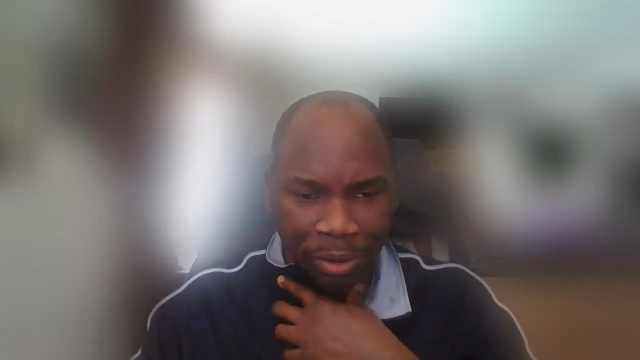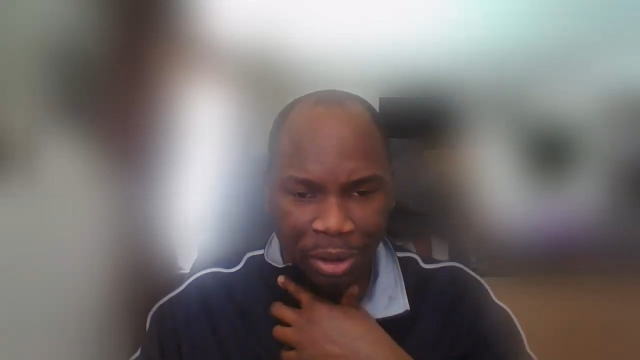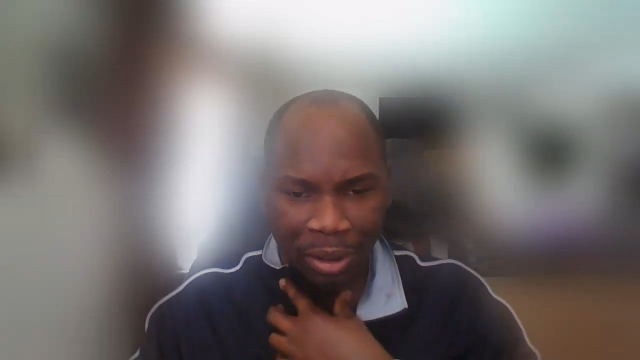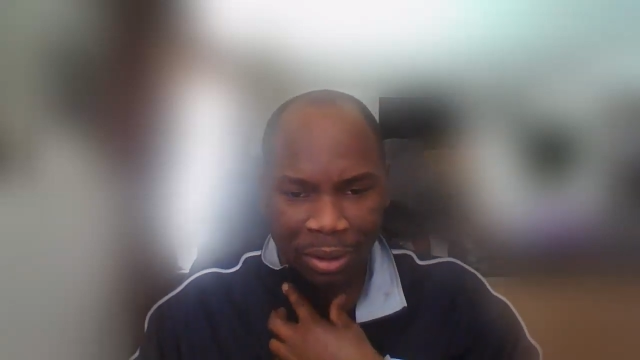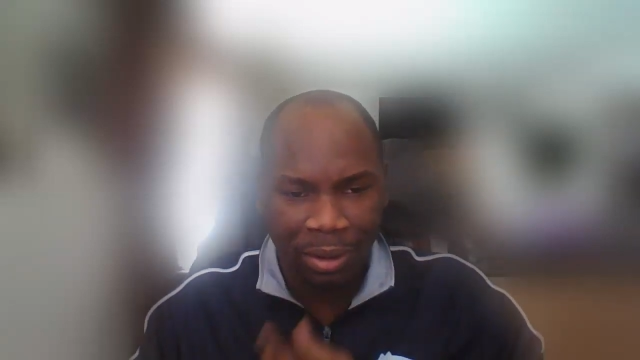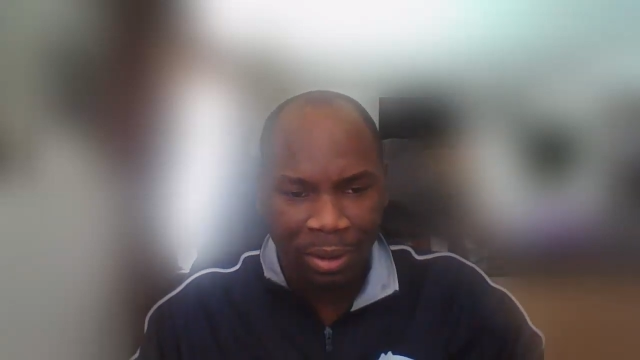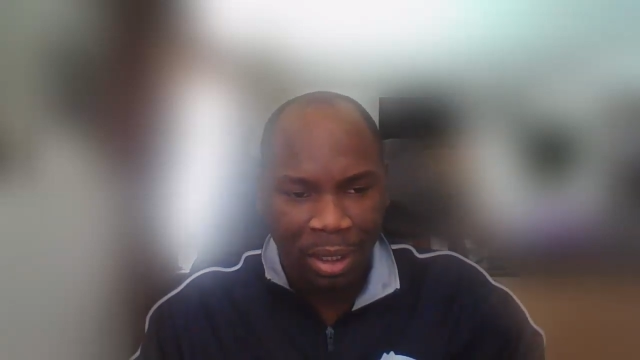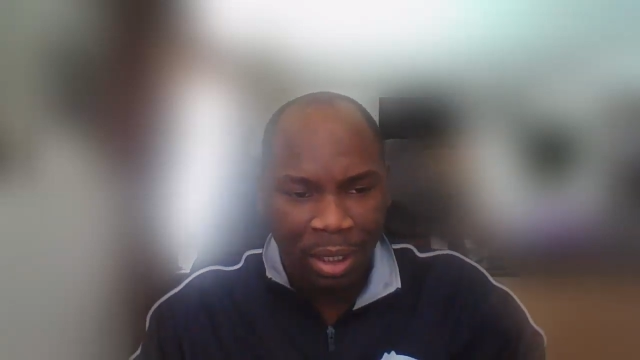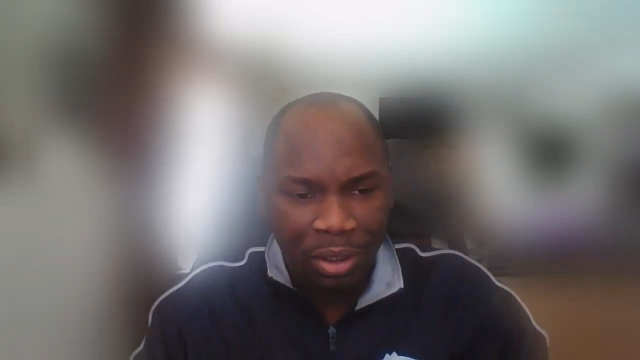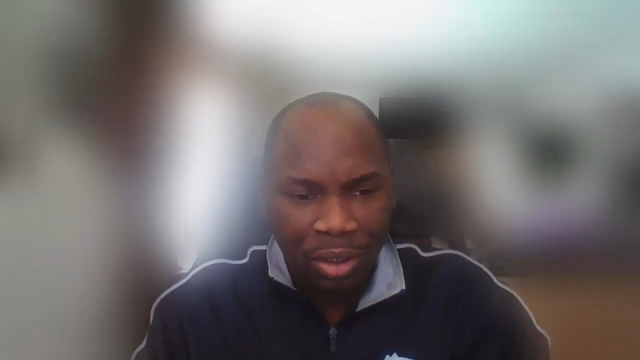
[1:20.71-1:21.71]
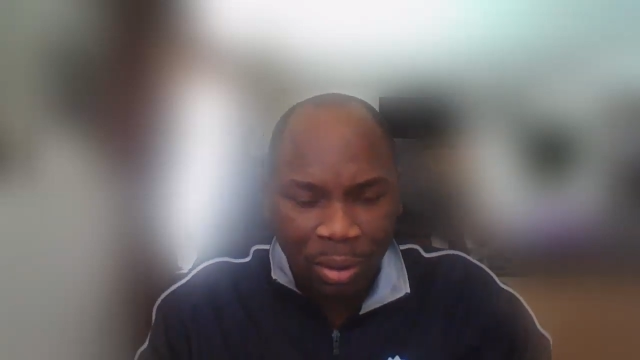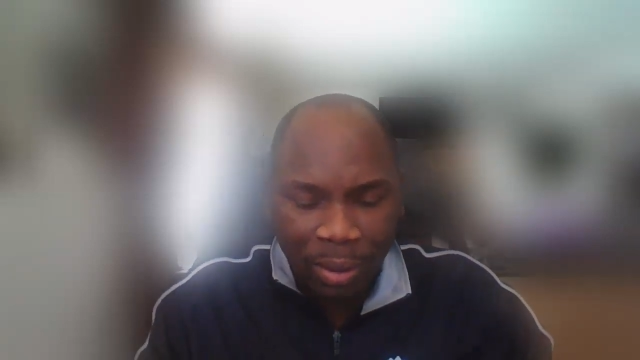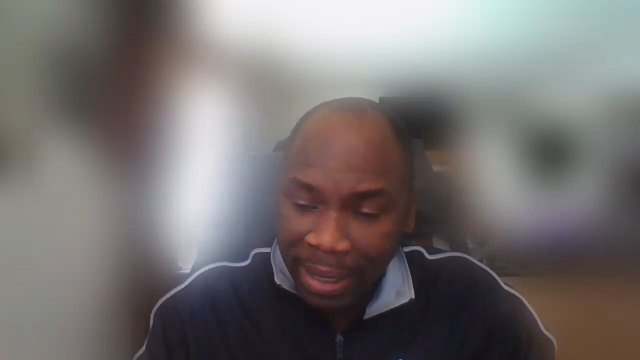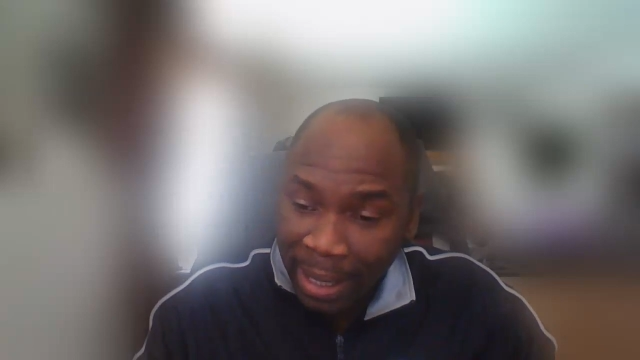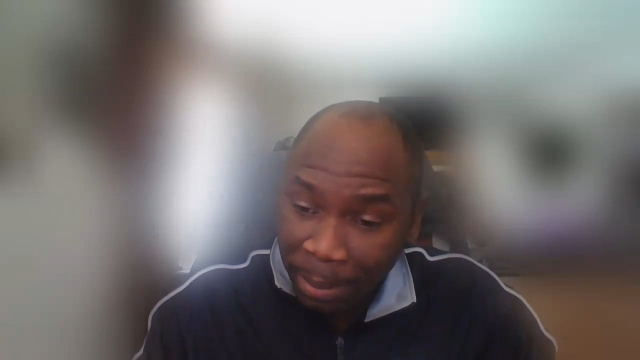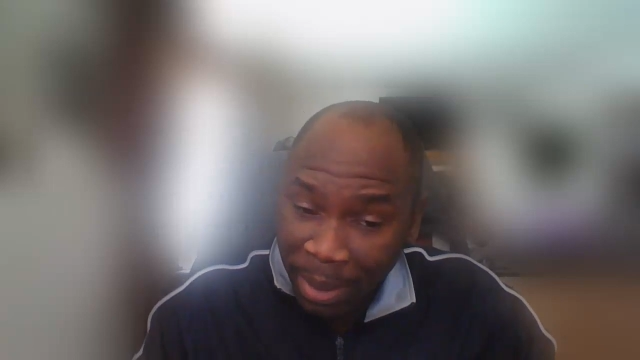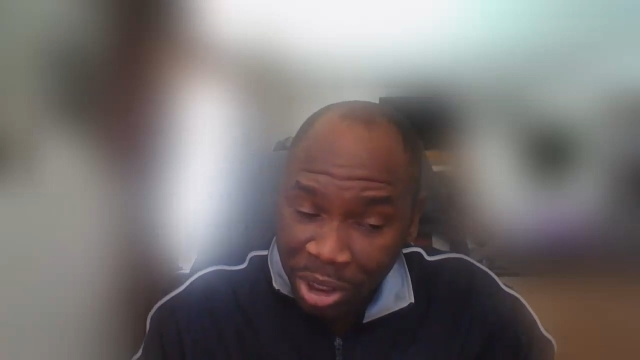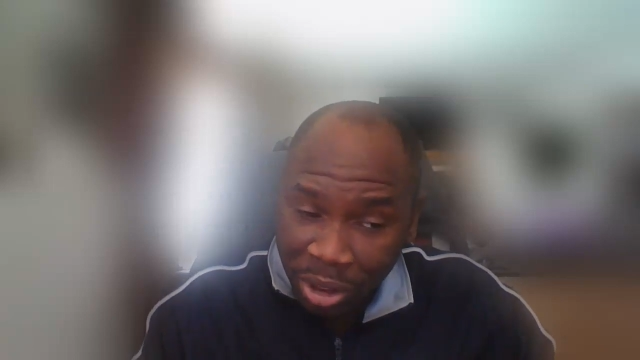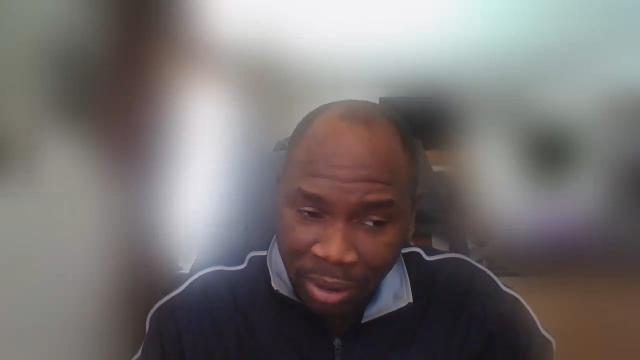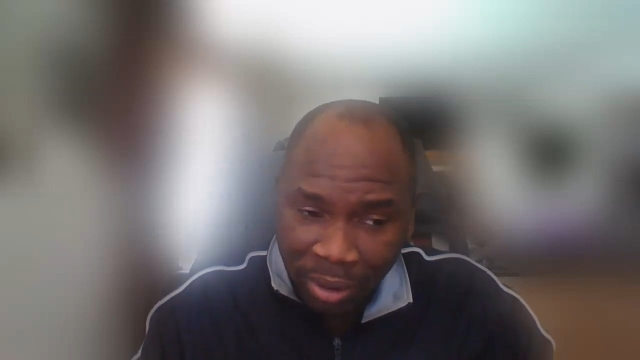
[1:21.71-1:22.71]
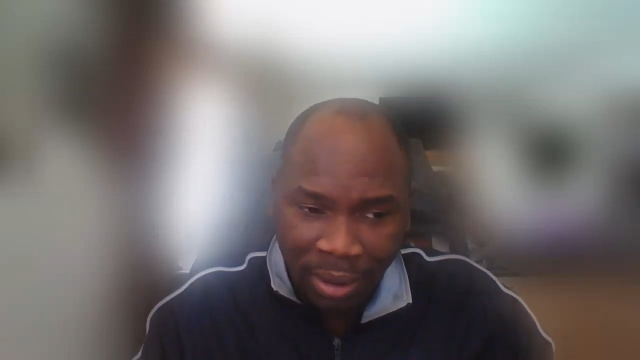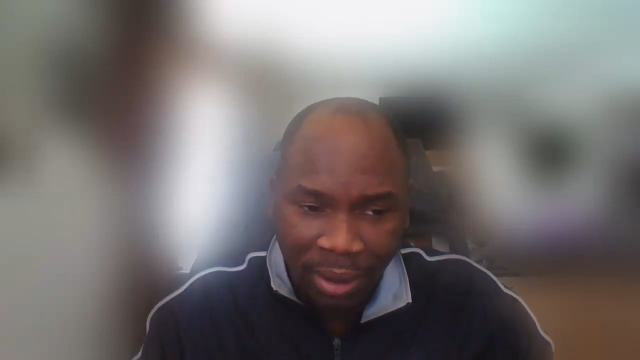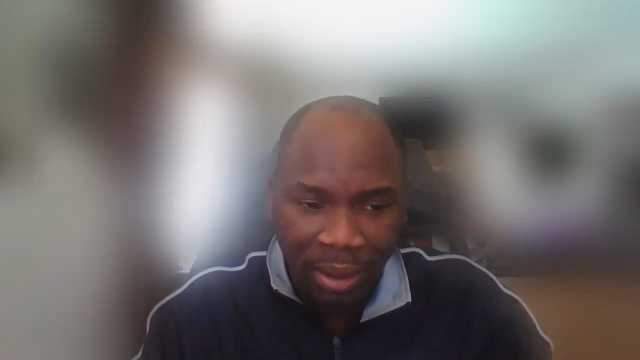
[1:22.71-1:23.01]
does. So like I mentioned,